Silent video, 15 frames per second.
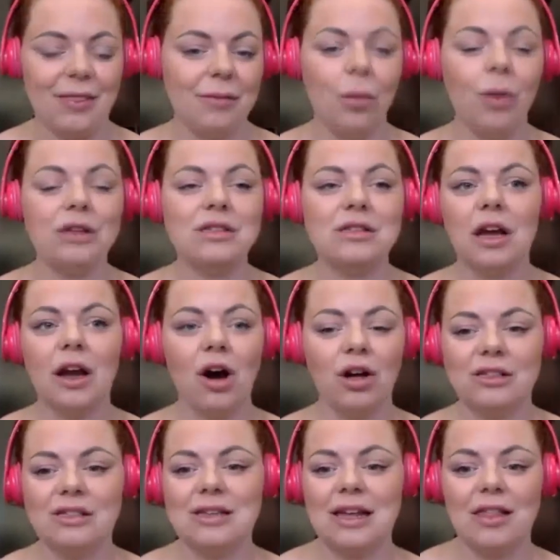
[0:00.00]
Once I
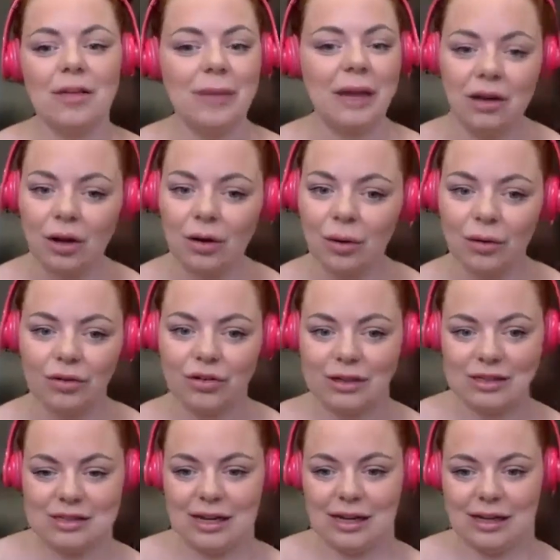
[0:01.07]
can't see them, they no longer
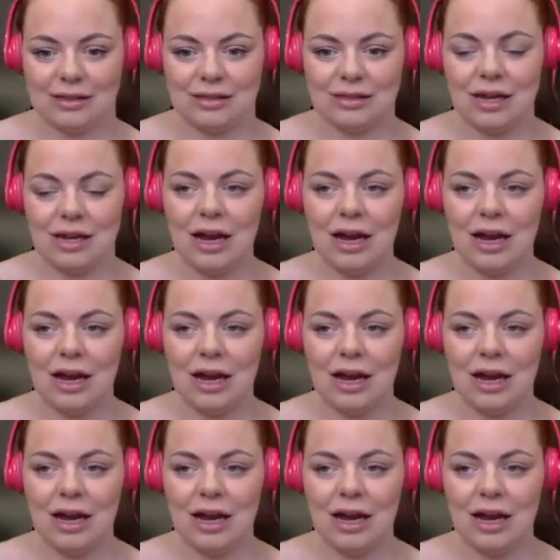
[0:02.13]
exist.